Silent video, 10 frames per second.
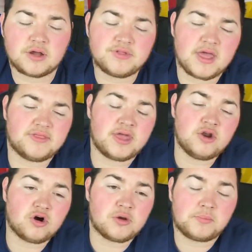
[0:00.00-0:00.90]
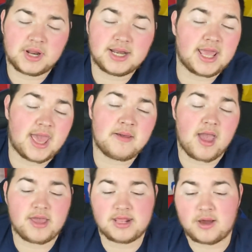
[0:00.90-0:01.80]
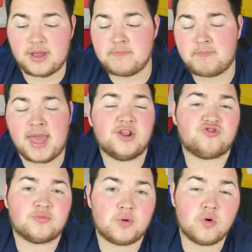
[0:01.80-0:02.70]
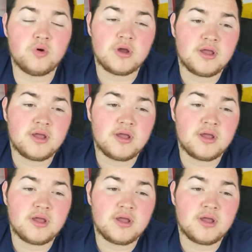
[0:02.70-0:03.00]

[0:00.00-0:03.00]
they're not completely, you know, impenetrable.